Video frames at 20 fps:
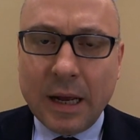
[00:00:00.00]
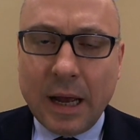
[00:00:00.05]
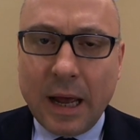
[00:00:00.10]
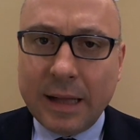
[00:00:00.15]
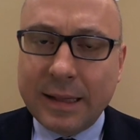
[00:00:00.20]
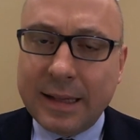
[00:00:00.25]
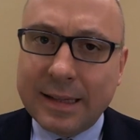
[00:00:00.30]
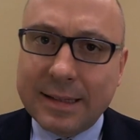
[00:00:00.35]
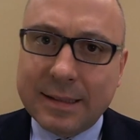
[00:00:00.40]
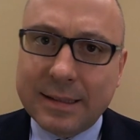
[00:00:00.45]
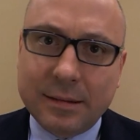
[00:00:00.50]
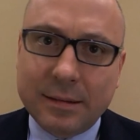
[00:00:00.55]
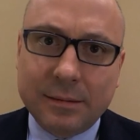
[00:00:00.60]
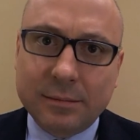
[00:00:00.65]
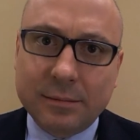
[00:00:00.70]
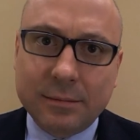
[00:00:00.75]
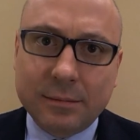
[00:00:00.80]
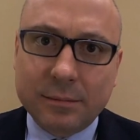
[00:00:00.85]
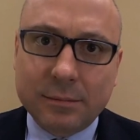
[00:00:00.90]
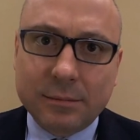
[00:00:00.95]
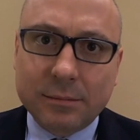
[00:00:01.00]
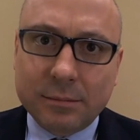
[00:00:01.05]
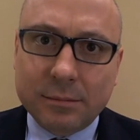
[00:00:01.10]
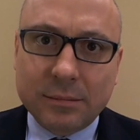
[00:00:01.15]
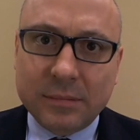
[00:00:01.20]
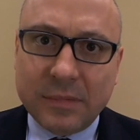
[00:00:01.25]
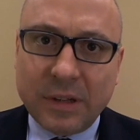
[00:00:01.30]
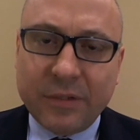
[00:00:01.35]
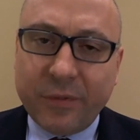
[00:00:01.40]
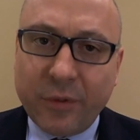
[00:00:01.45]
And that's
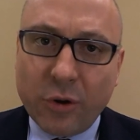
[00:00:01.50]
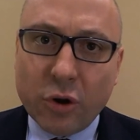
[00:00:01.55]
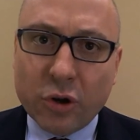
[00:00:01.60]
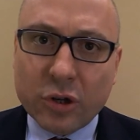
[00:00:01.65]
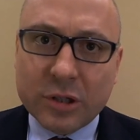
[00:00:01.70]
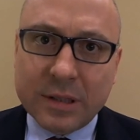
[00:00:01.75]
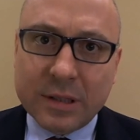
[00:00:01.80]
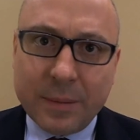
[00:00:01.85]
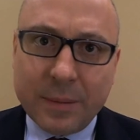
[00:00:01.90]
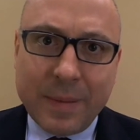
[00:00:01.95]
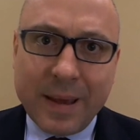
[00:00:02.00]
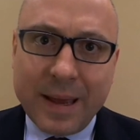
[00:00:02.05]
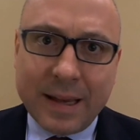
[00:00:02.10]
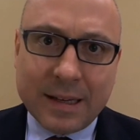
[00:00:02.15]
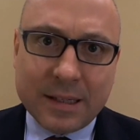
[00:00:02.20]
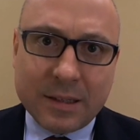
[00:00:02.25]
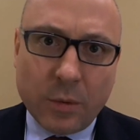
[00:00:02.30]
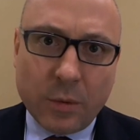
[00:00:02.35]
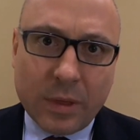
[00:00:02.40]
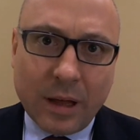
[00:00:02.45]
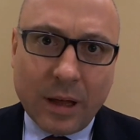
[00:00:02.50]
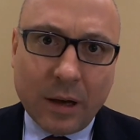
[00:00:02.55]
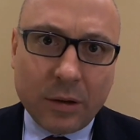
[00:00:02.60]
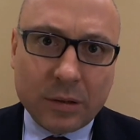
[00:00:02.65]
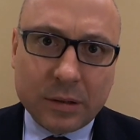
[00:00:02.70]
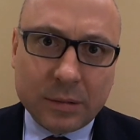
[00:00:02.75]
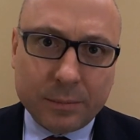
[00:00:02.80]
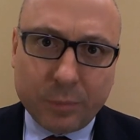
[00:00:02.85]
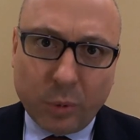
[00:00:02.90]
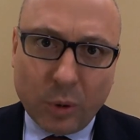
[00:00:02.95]
the first, the base. Without
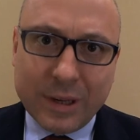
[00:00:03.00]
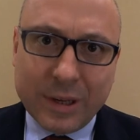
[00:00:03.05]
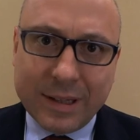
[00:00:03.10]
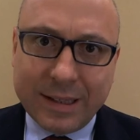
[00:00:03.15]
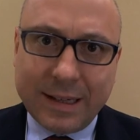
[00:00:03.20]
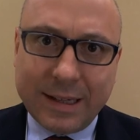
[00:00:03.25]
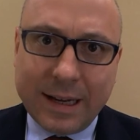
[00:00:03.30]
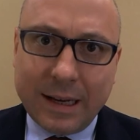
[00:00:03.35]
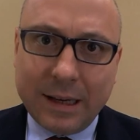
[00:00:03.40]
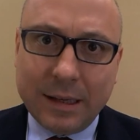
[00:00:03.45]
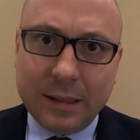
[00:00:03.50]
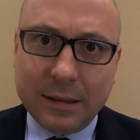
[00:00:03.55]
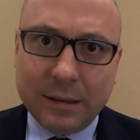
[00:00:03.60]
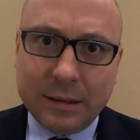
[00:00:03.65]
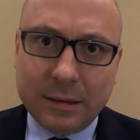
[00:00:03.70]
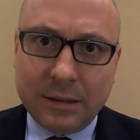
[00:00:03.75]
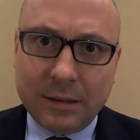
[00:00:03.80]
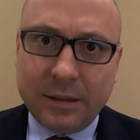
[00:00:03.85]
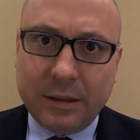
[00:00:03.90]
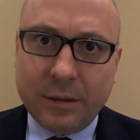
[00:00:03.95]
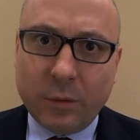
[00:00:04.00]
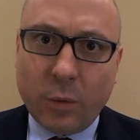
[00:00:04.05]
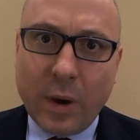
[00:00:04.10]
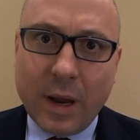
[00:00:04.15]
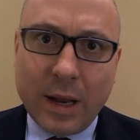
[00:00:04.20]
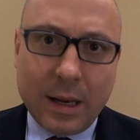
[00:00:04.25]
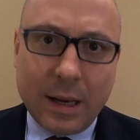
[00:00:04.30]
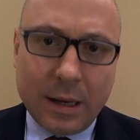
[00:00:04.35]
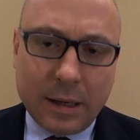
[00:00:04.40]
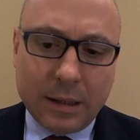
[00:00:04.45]
political uh,
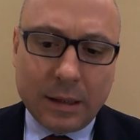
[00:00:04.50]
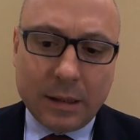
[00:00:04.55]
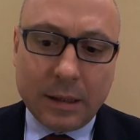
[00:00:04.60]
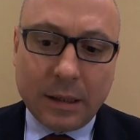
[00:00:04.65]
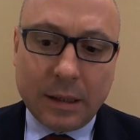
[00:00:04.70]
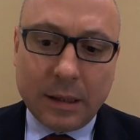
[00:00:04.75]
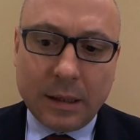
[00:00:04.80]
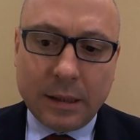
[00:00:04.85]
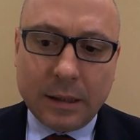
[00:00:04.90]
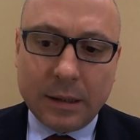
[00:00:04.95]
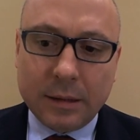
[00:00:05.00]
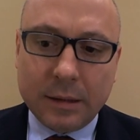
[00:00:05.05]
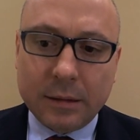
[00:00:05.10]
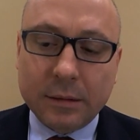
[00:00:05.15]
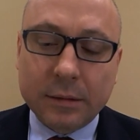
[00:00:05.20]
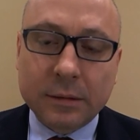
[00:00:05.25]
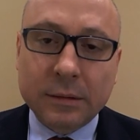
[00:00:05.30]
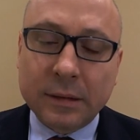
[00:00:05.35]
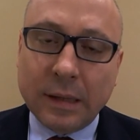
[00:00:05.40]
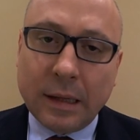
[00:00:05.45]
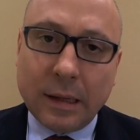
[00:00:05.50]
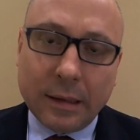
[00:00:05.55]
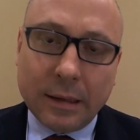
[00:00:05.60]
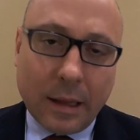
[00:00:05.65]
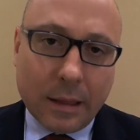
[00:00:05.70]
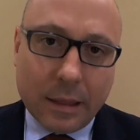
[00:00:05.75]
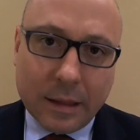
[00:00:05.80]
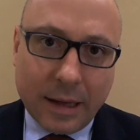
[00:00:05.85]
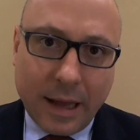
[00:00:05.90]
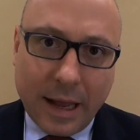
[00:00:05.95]
will, uh,
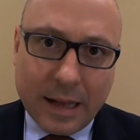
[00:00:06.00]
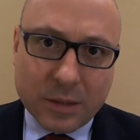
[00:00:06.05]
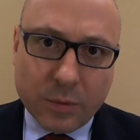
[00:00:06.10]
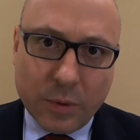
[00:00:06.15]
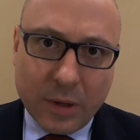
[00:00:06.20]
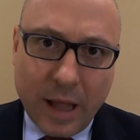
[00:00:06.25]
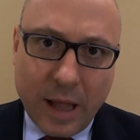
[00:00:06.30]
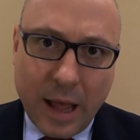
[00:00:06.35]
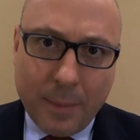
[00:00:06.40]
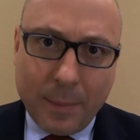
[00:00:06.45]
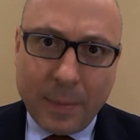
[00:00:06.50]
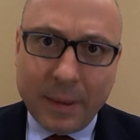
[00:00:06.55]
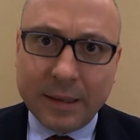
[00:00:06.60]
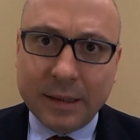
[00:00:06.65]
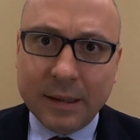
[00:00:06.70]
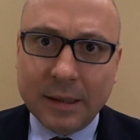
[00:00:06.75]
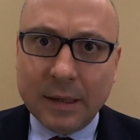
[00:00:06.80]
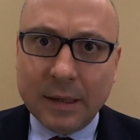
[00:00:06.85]
nothing else will happen.